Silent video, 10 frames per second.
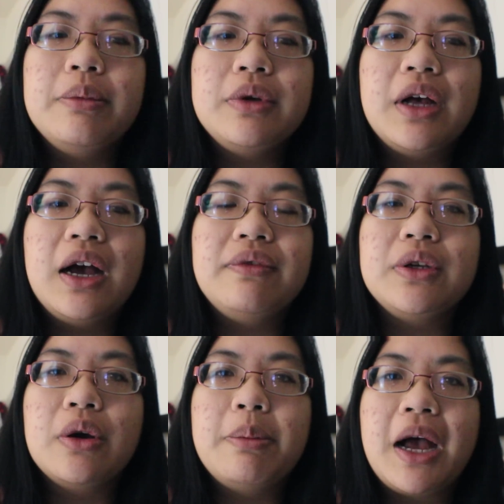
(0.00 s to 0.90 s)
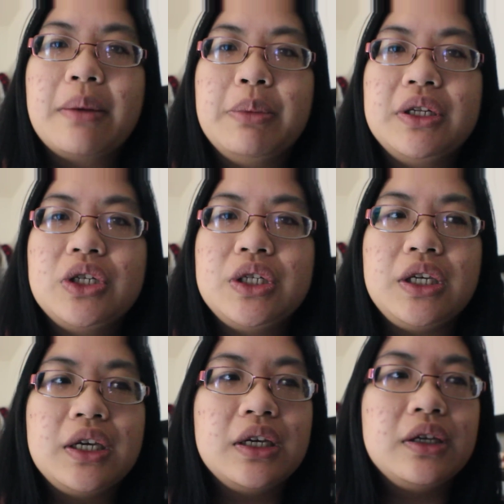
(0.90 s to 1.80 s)
you'll have to go back. But
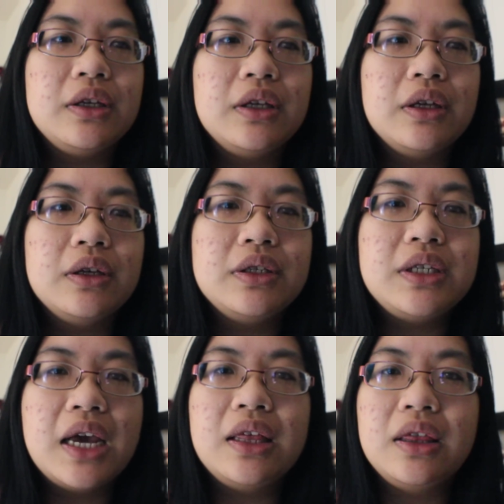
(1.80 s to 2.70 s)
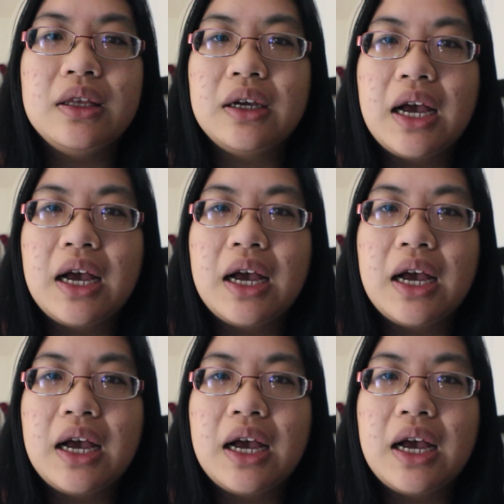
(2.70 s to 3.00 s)
she, Seth,